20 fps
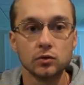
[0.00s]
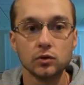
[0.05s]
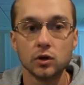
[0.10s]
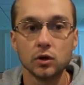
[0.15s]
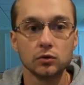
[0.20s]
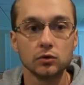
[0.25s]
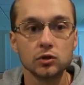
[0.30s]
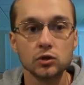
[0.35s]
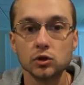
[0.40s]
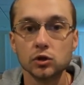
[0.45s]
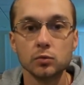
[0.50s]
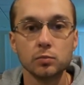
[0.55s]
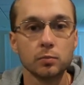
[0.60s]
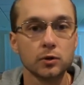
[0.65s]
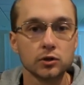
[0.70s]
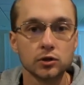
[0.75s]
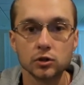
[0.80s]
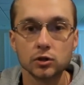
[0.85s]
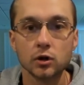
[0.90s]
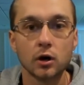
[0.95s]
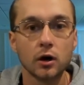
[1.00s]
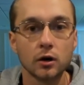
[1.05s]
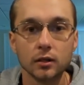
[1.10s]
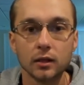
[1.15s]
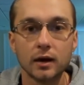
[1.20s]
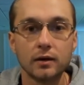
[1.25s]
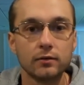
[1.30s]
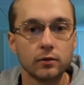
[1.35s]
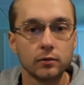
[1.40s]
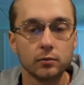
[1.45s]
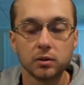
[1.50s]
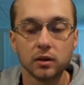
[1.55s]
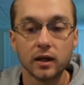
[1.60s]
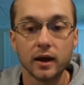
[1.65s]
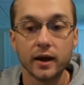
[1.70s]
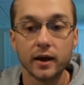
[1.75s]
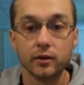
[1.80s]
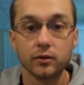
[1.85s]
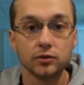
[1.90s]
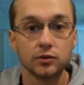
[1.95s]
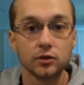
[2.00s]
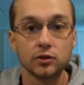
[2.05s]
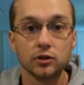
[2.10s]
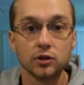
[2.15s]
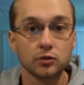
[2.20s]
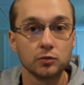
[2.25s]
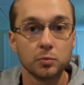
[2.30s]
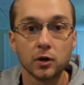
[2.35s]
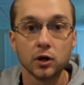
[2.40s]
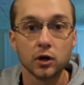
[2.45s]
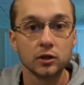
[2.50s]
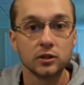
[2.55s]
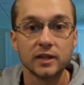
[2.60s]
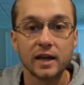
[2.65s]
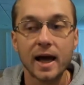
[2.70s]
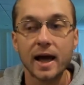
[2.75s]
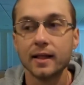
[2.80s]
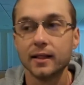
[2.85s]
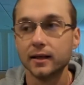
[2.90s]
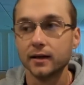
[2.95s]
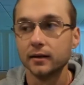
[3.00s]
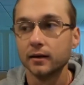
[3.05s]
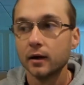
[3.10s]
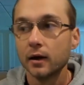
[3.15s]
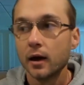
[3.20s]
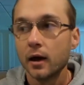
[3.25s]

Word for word: you know, superstar level players and just pure talent.